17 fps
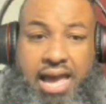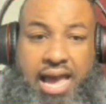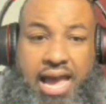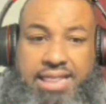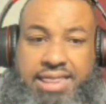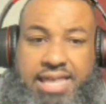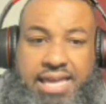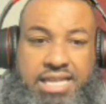
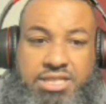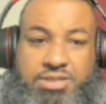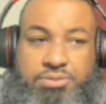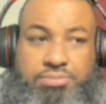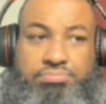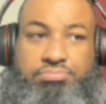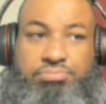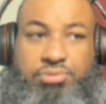I think,
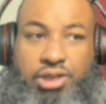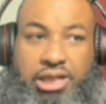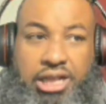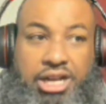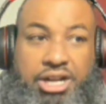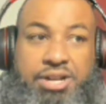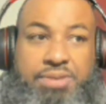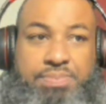has
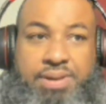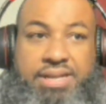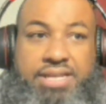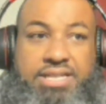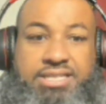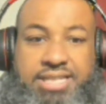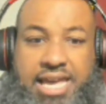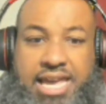literally
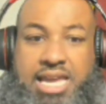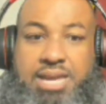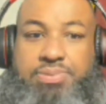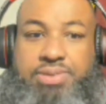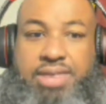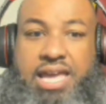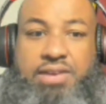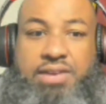been the
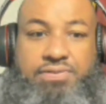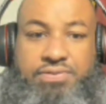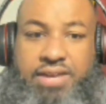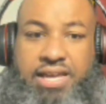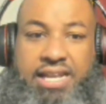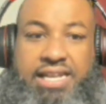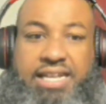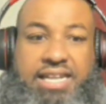same thing
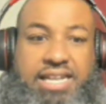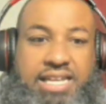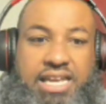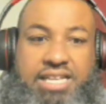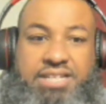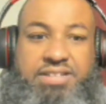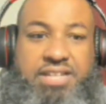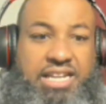in
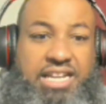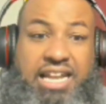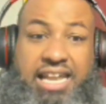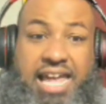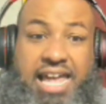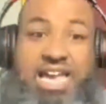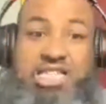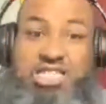
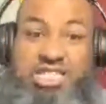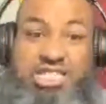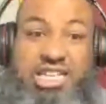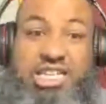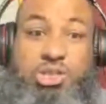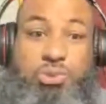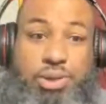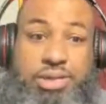the last
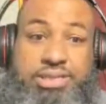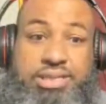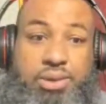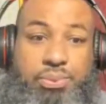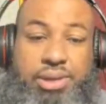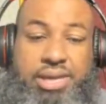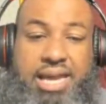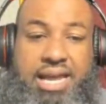6 weeks
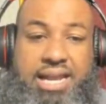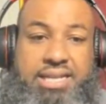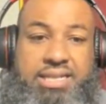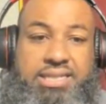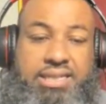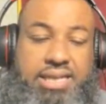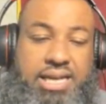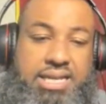that we kind
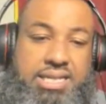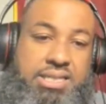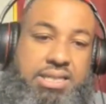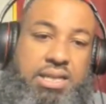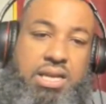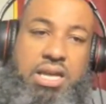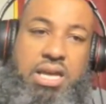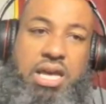of
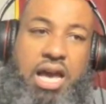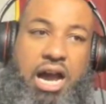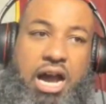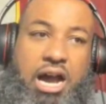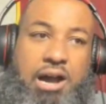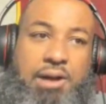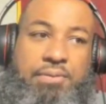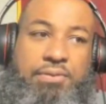discussed
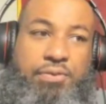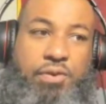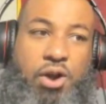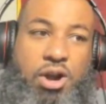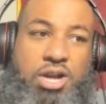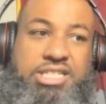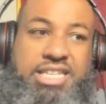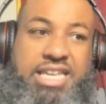as
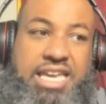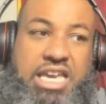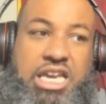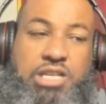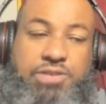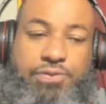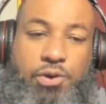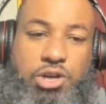far as
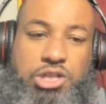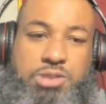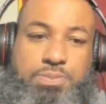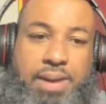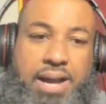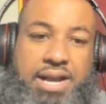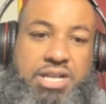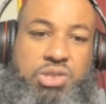keys for a
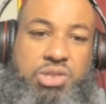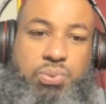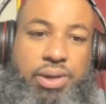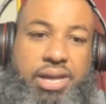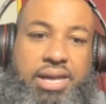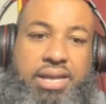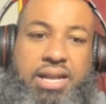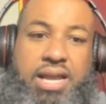Spiders
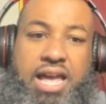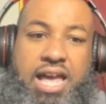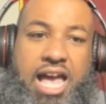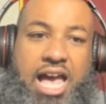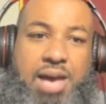win.